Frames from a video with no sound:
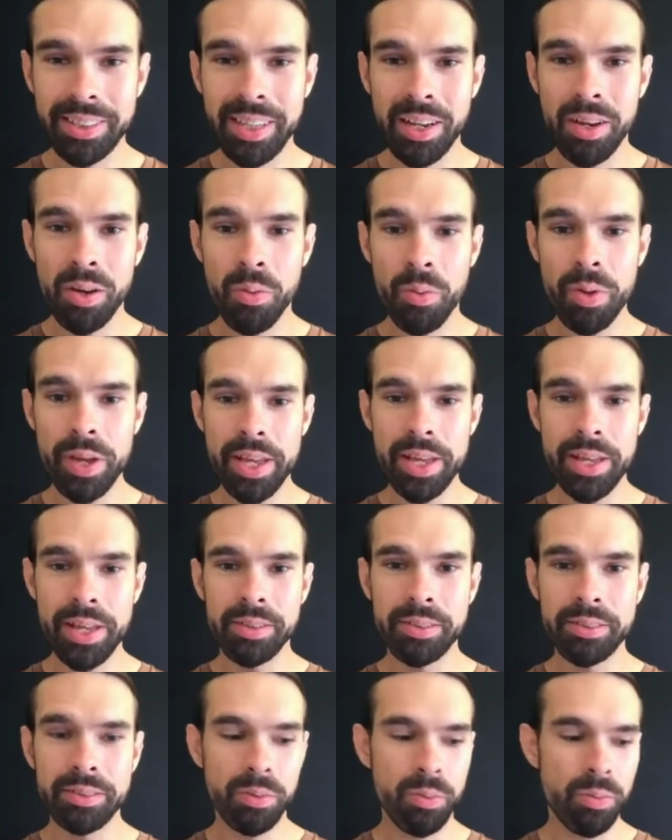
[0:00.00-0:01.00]

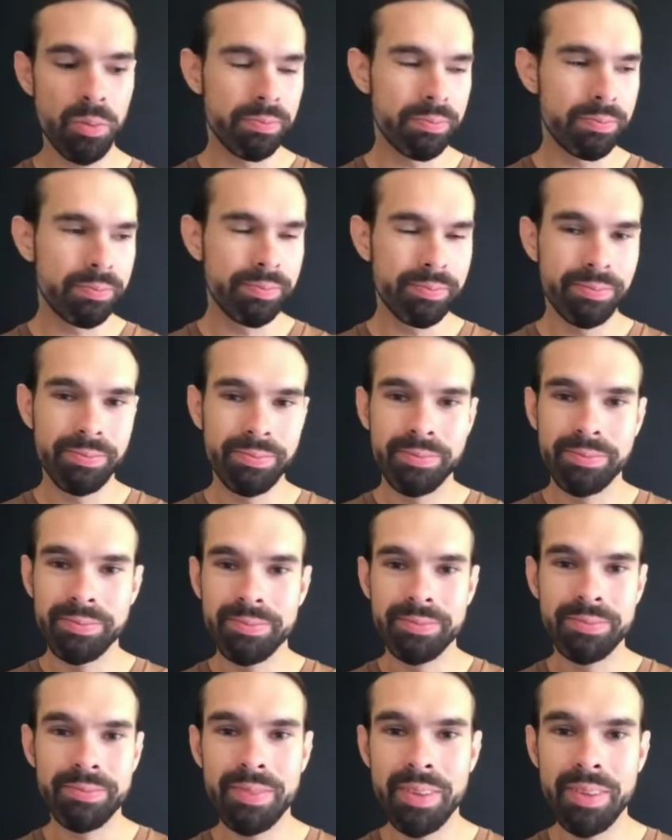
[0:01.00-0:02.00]
we
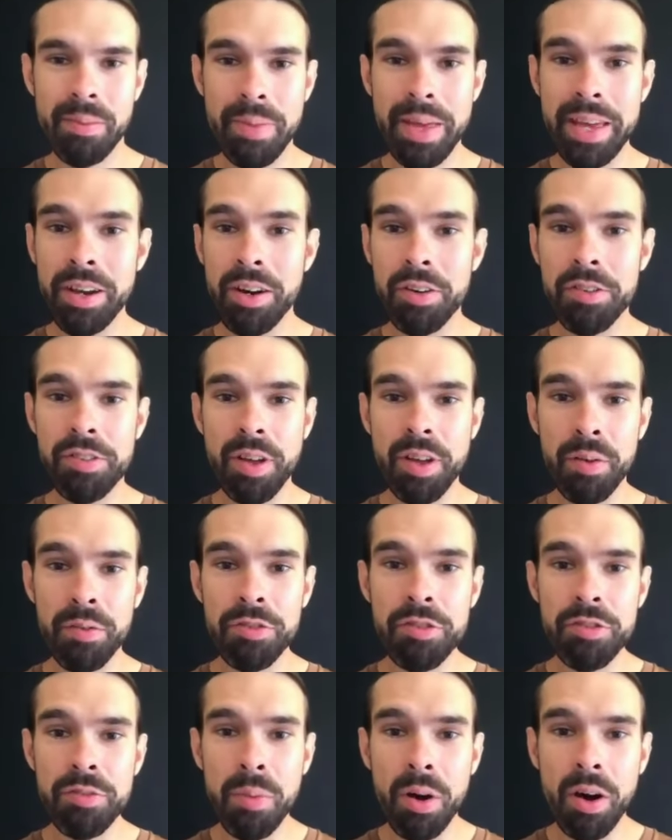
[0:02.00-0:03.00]
make ourselves
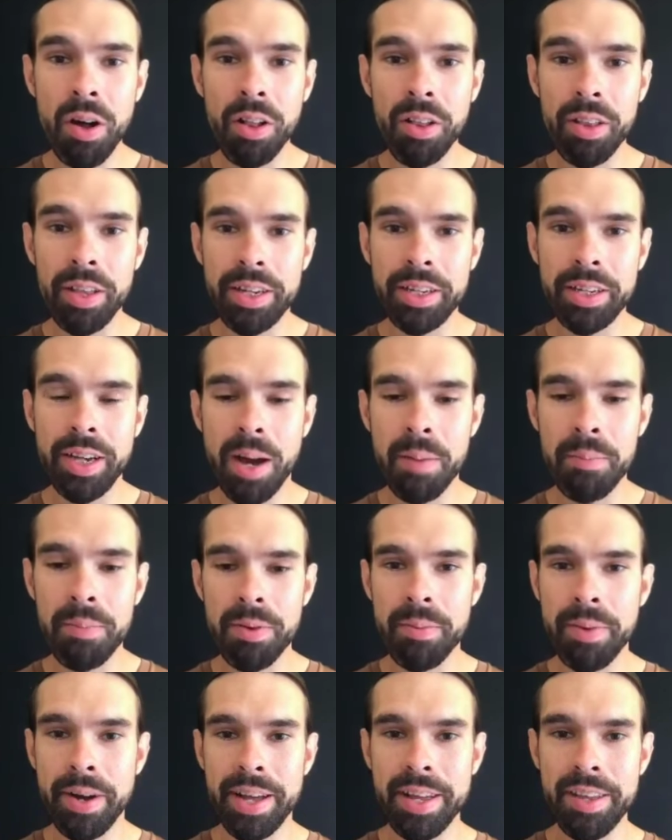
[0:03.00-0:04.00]
small and
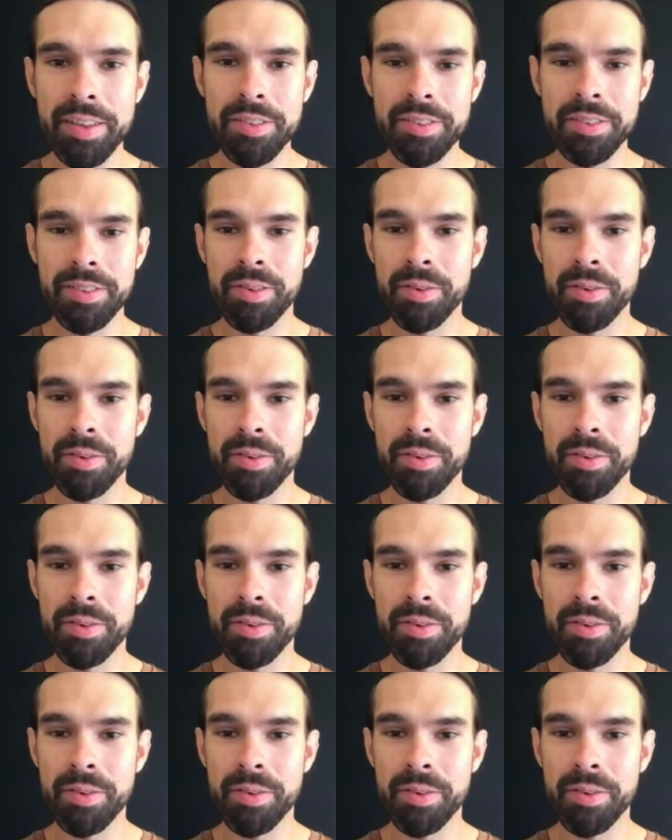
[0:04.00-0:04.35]
compromise